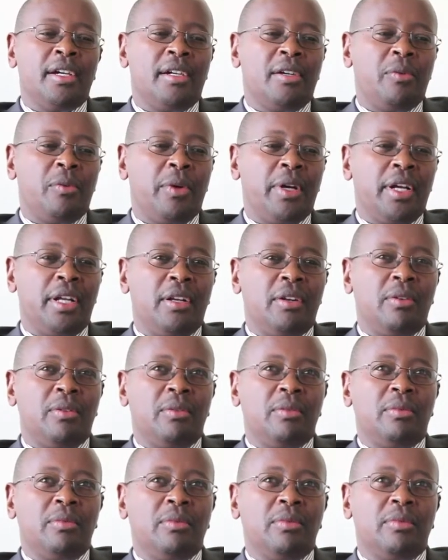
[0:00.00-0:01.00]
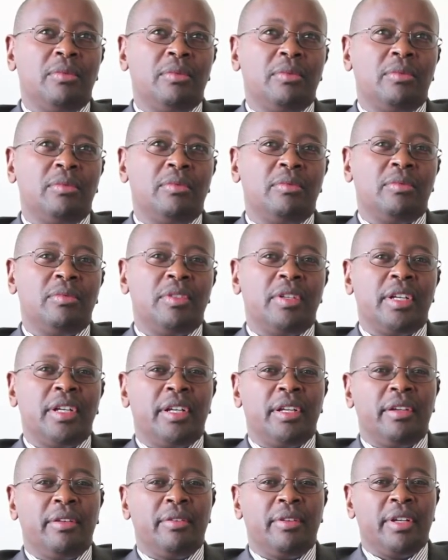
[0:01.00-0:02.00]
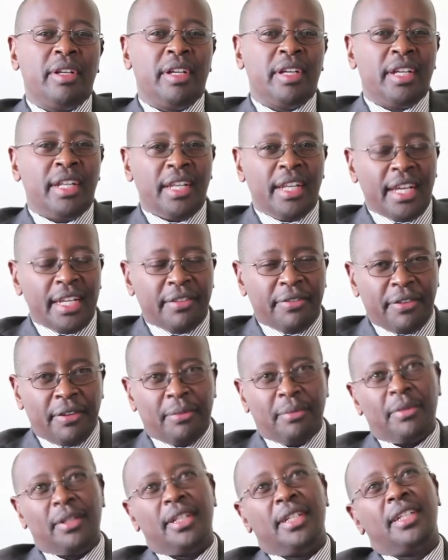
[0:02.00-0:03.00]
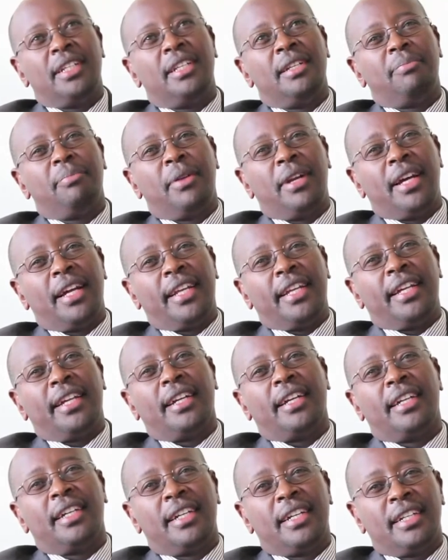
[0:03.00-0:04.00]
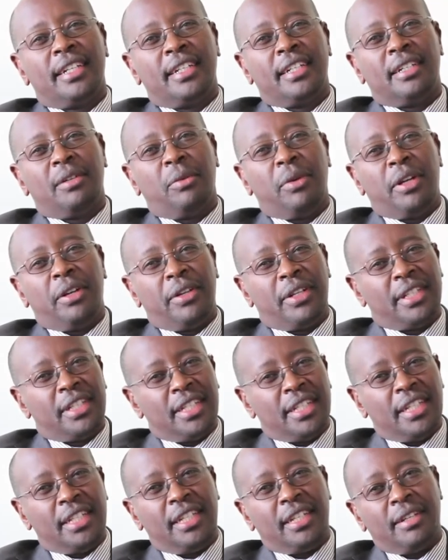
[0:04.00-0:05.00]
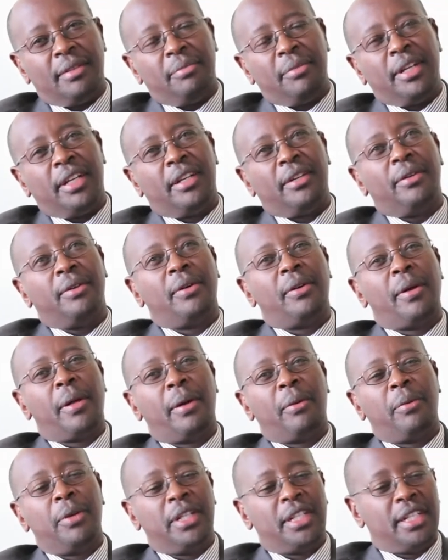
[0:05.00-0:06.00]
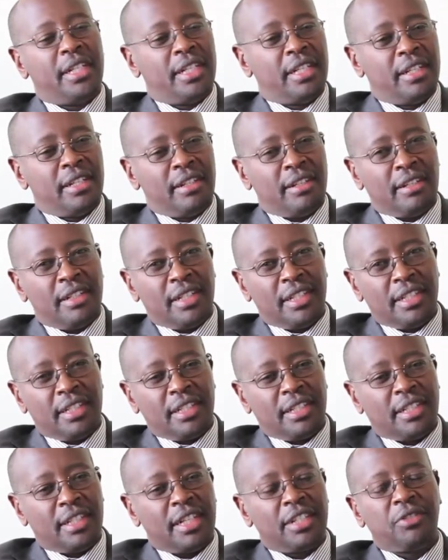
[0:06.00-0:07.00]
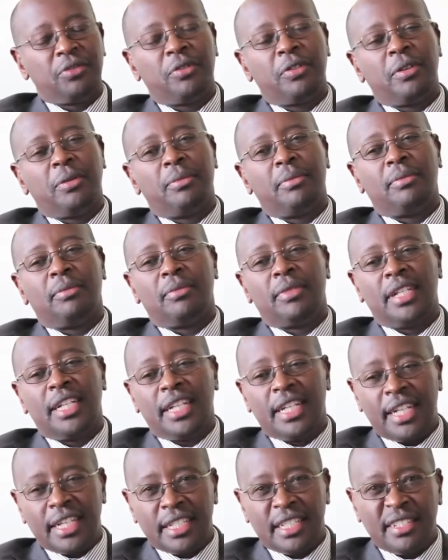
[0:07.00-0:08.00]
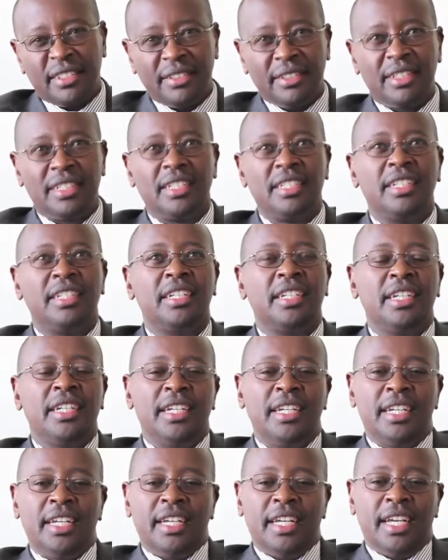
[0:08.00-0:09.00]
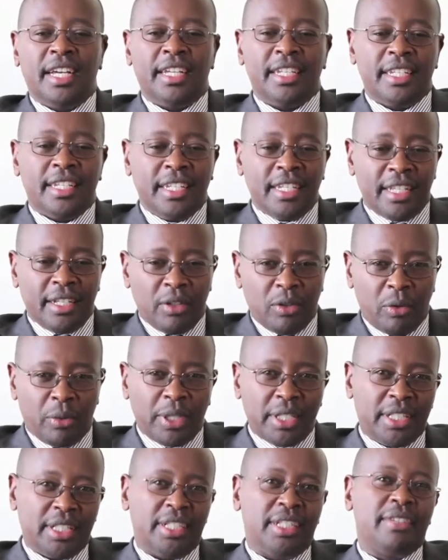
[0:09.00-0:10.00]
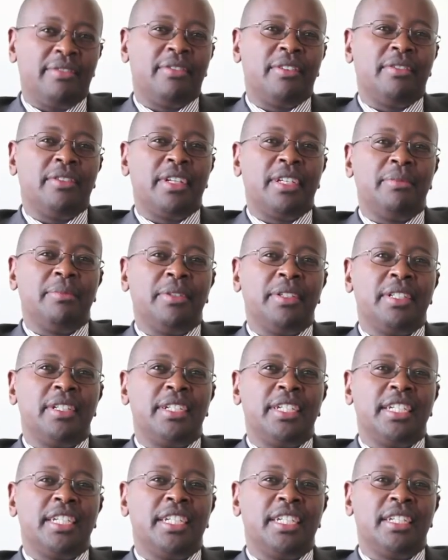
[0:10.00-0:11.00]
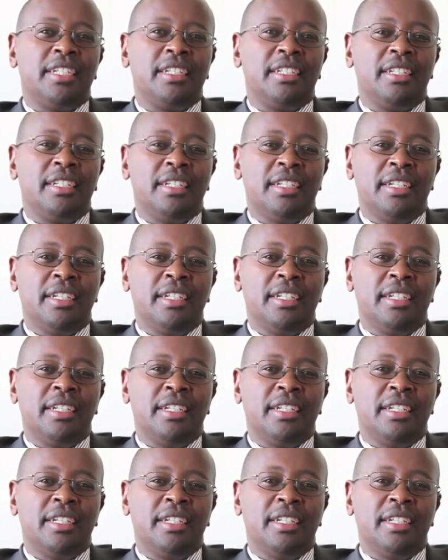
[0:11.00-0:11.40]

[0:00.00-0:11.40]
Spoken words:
Well, right from the planning, when you are setting Imihigo, which starts from the grassroots at the lowest level of administration,